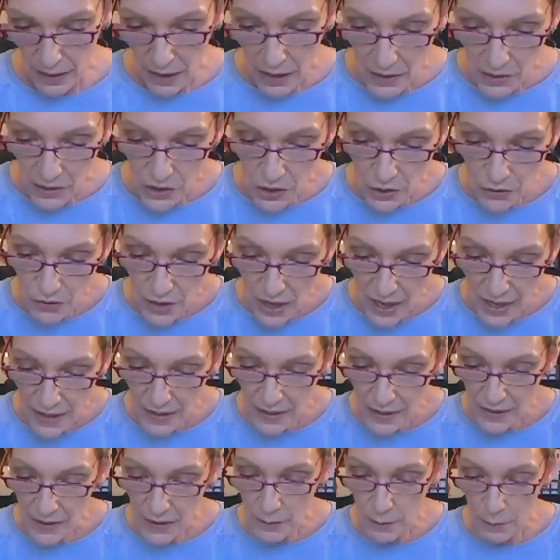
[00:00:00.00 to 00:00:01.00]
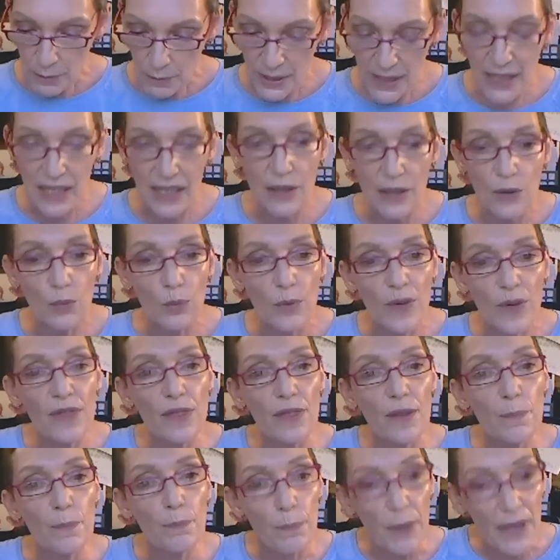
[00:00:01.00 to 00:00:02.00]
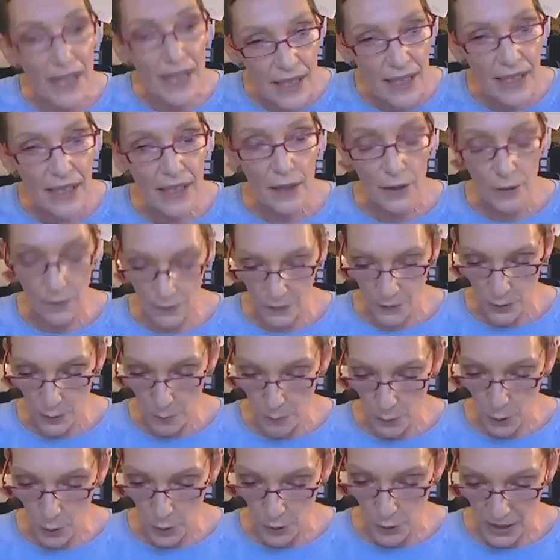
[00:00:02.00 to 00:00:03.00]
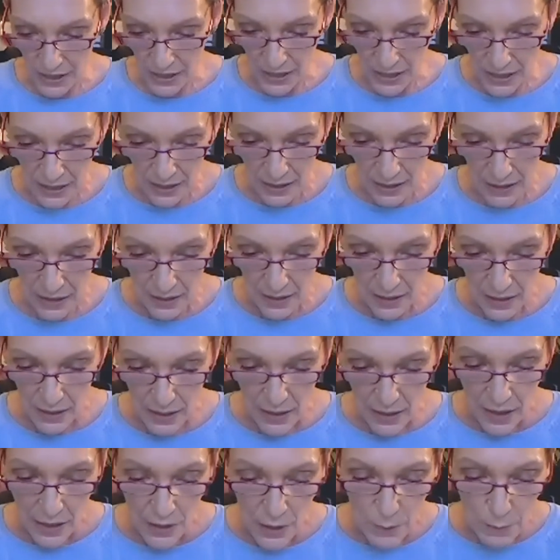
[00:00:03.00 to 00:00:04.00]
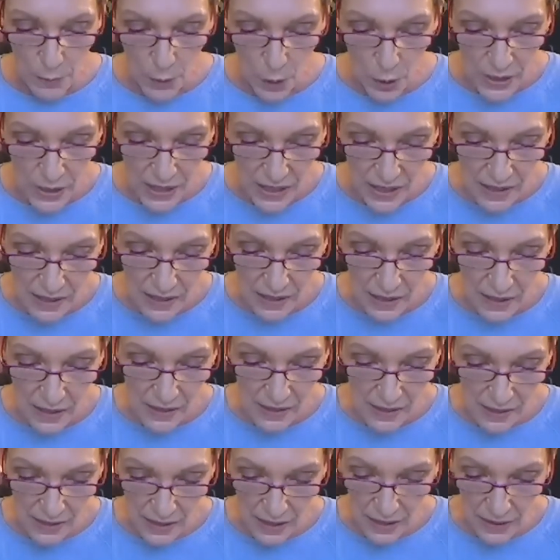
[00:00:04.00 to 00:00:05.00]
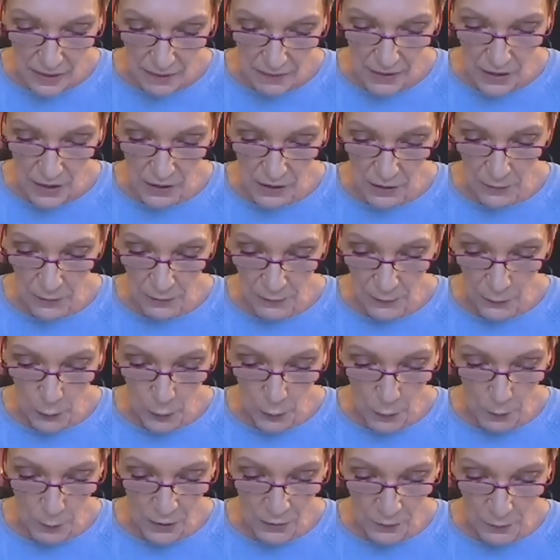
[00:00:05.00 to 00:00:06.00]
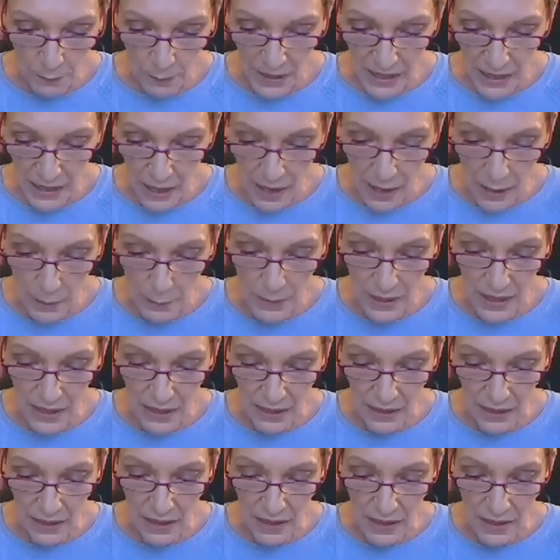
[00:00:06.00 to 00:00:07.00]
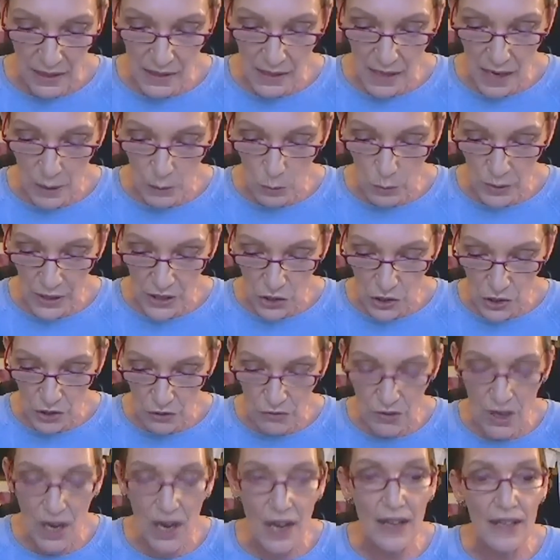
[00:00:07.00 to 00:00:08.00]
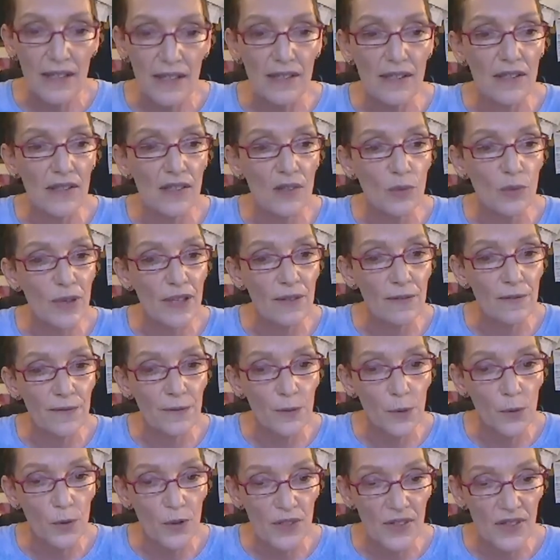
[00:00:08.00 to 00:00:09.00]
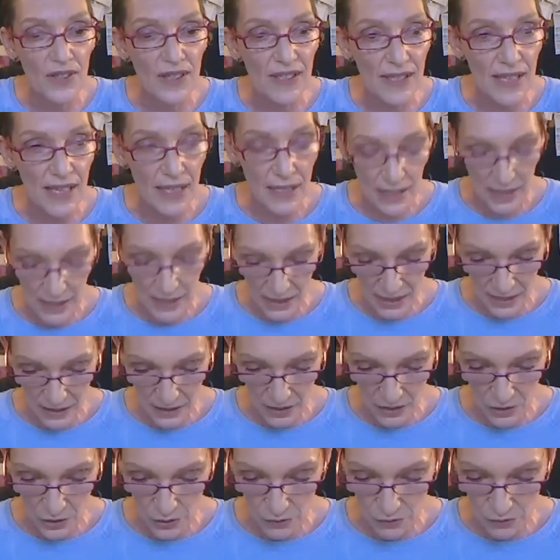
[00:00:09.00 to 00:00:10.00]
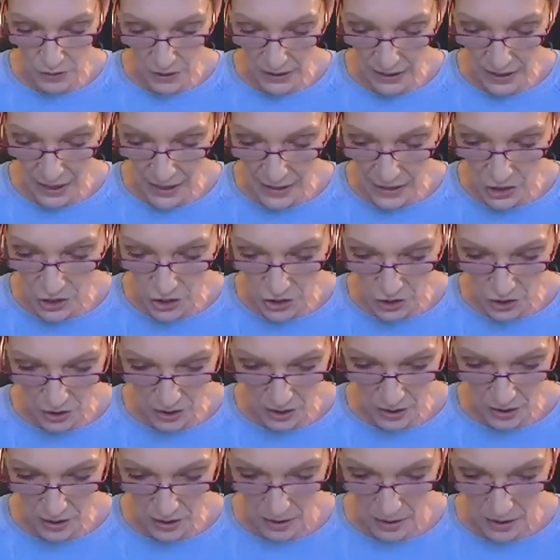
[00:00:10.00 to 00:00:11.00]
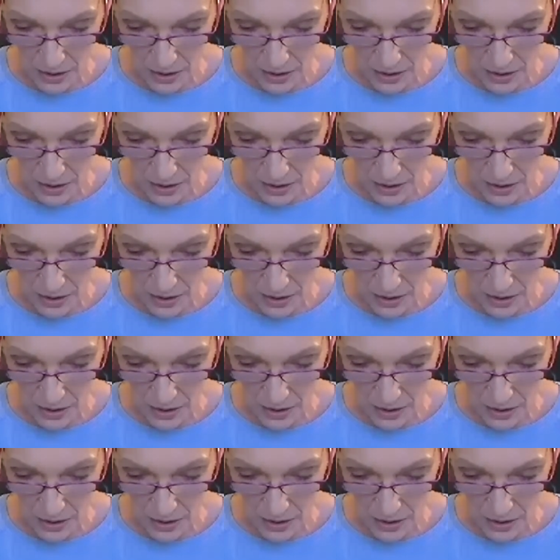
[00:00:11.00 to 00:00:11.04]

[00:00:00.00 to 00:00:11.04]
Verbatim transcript: So rather than begin with the being of the body, the body is conceived as a form of becoming, as that which arises when forces enter into relation.